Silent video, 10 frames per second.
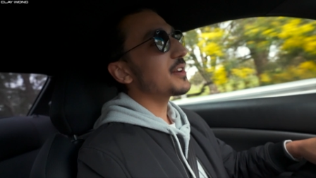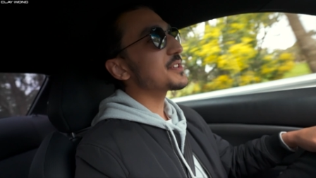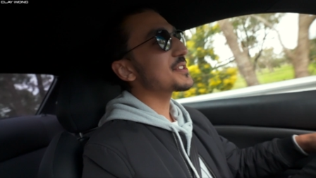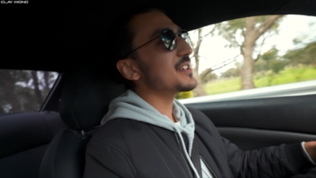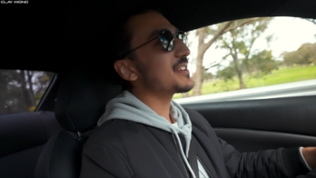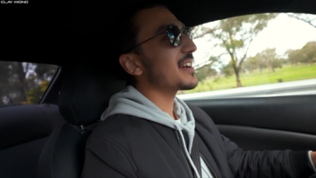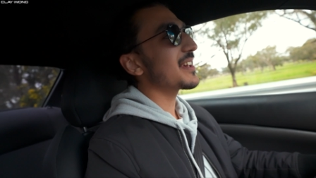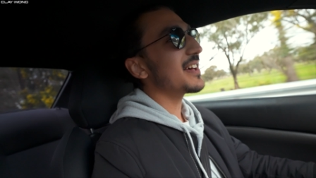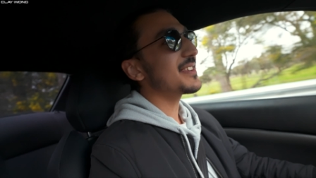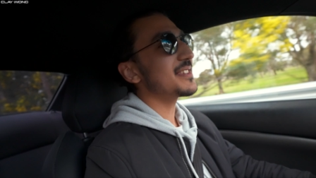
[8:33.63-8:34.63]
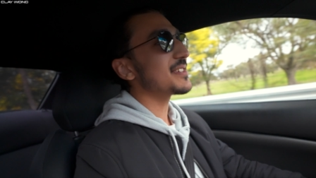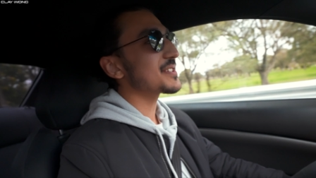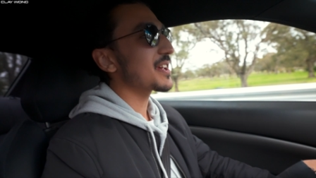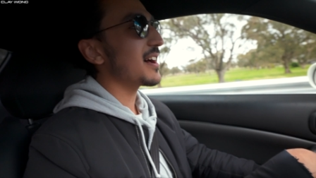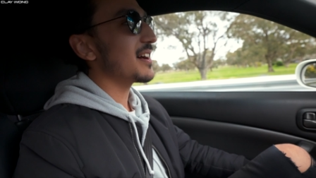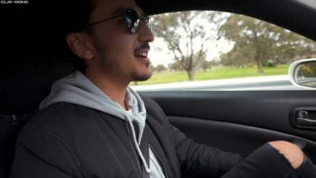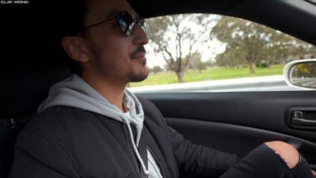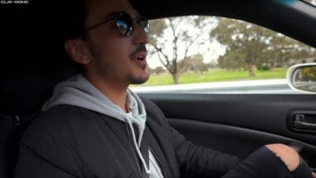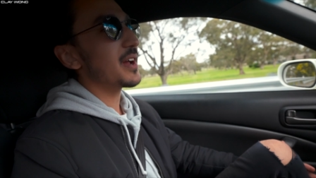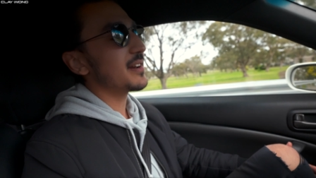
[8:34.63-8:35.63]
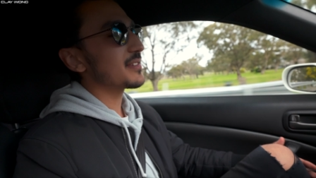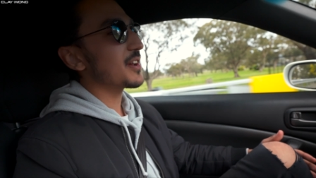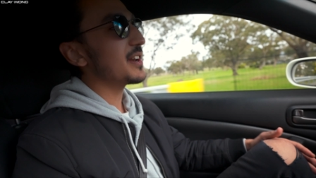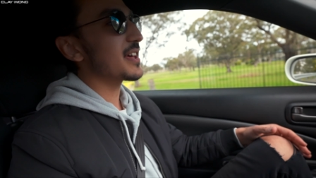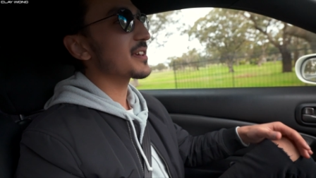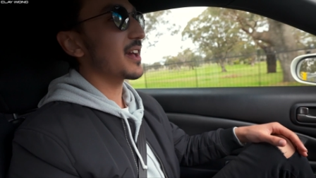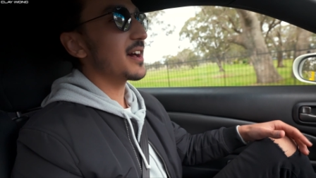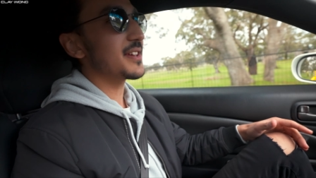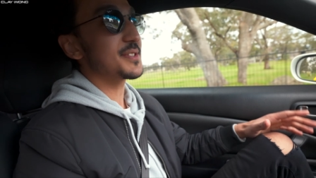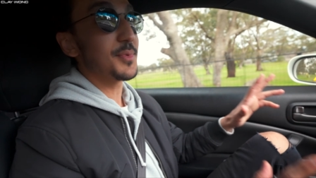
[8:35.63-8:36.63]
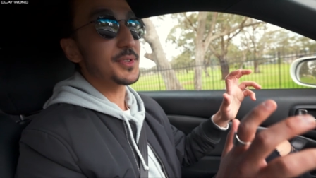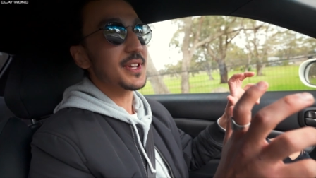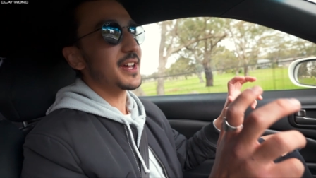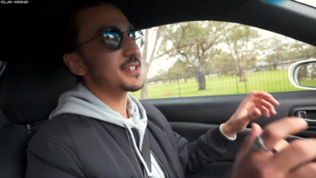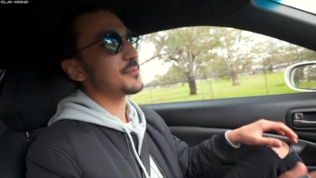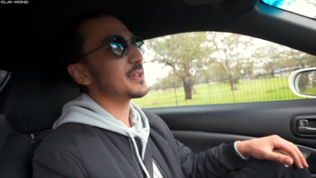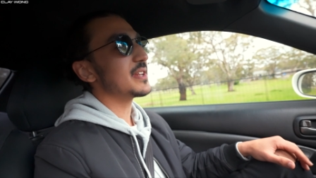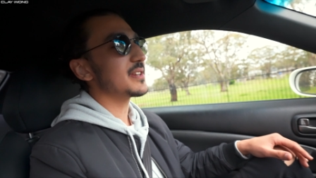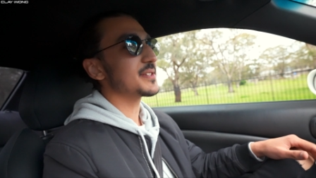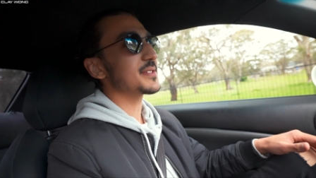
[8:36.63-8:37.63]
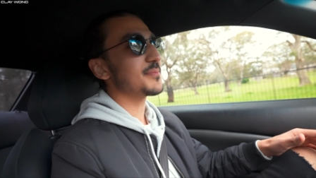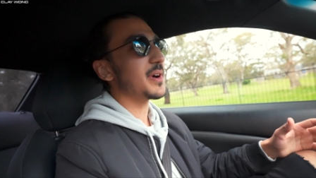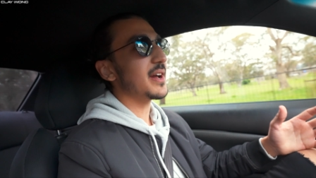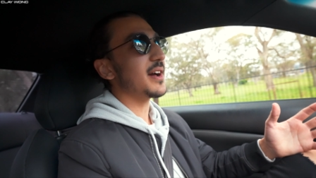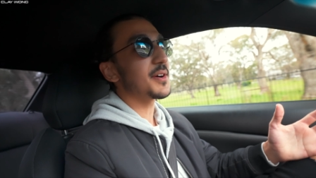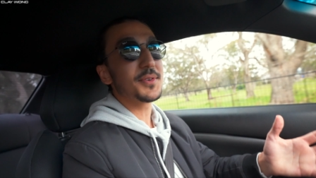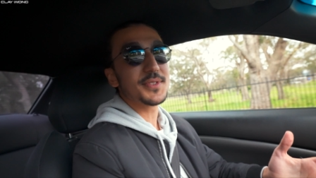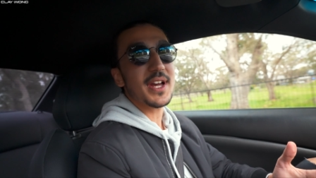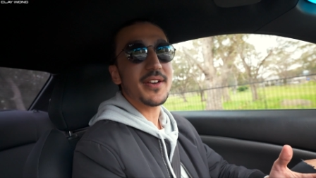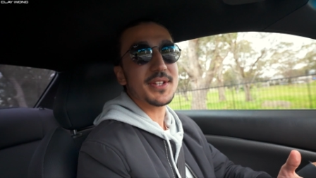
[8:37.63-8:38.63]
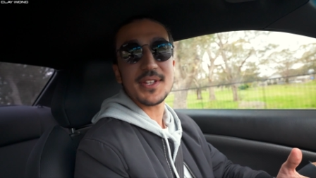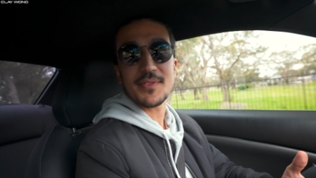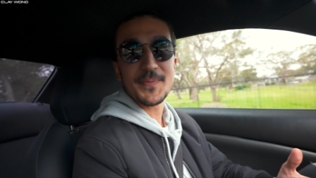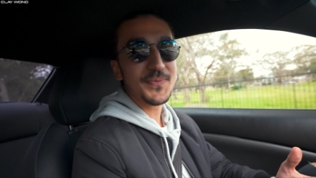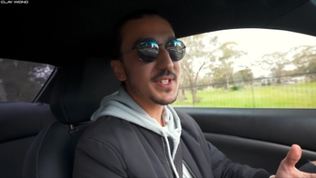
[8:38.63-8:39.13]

Honestly, like, other than this car and mine, the only other car, sports cars I've been in is my uncle's RX7.